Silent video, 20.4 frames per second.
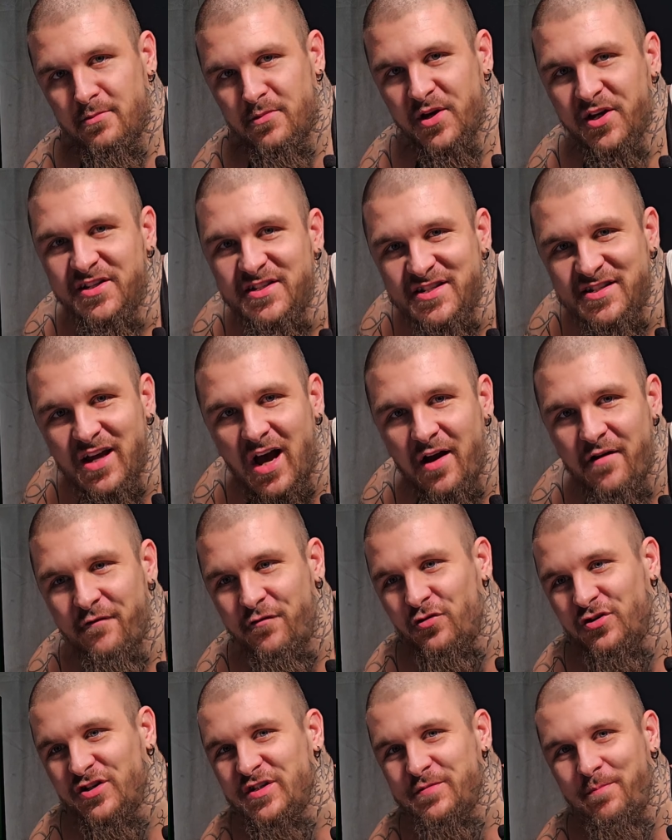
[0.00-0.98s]
It's time
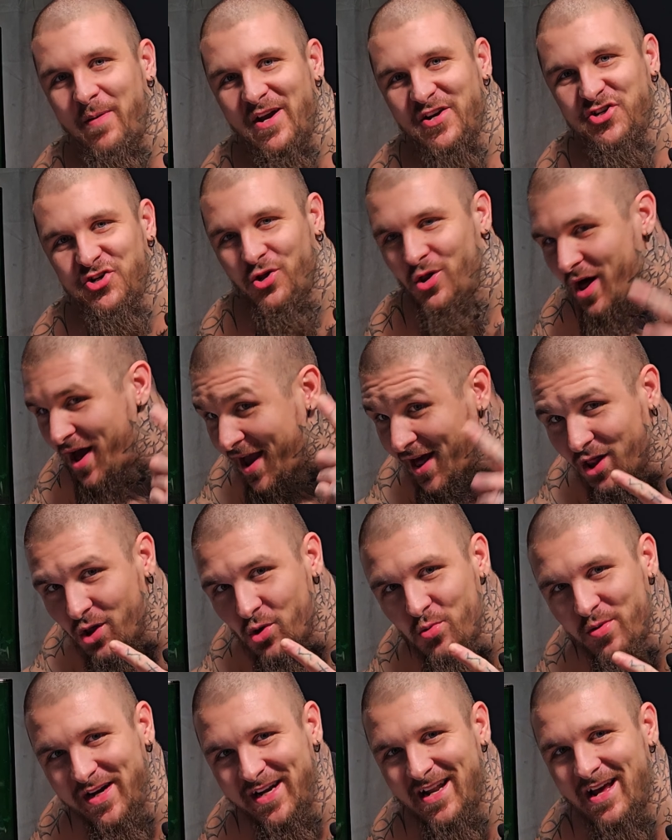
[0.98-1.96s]
for special
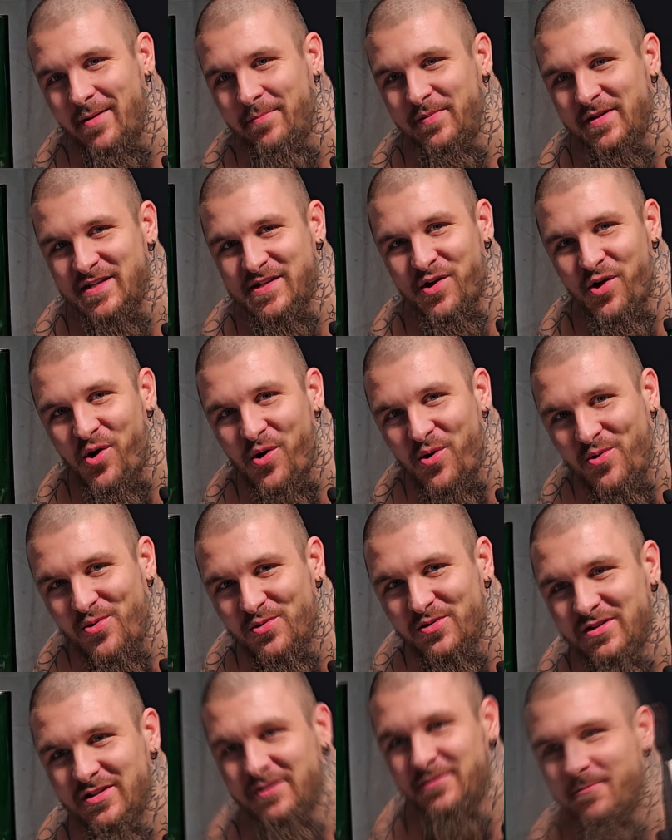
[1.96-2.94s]
Halloween episode.